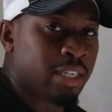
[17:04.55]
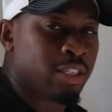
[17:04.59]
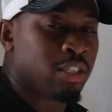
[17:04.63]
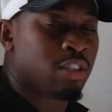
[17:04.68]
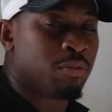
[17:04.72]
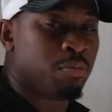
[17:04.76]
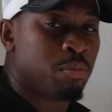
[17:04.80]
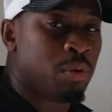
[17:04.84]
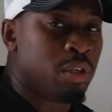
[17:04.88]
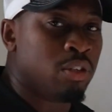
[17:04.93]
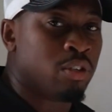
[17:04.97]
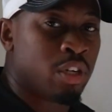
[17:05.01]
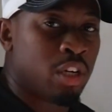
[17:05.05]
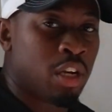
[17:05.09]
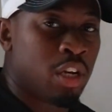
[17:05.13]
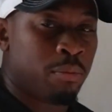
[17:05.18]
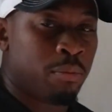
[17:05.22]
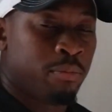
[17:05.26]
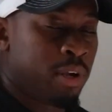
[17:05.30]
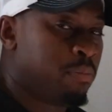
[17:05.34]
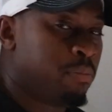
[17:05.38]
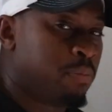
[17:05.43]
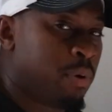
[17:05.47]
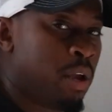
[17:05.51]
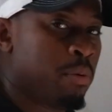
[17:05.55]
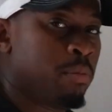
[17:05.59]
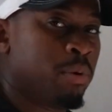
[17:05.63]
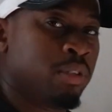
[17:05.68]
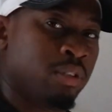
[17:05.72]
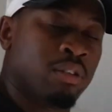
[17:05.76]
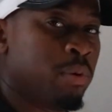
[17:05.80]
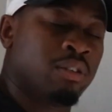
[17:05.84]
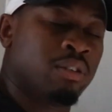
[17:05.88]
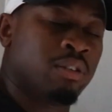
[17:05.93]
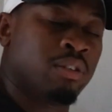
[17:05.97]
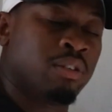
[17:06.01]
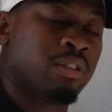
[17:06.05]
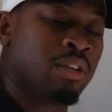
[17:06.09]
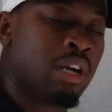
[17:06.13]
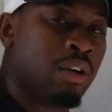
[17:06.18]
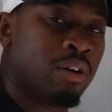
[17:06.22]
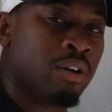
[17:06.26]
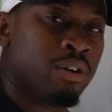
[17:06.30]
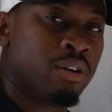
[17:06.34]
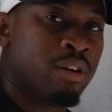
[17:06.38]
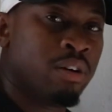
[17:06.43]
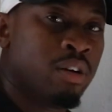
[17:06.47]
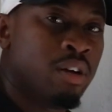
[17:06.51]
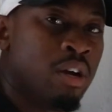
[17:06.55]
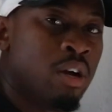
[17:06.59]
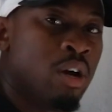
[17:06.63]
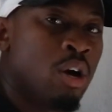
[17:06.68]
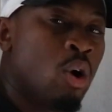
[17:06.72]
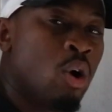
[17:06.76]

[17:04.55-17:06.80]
That just means you're going to make payments to the seller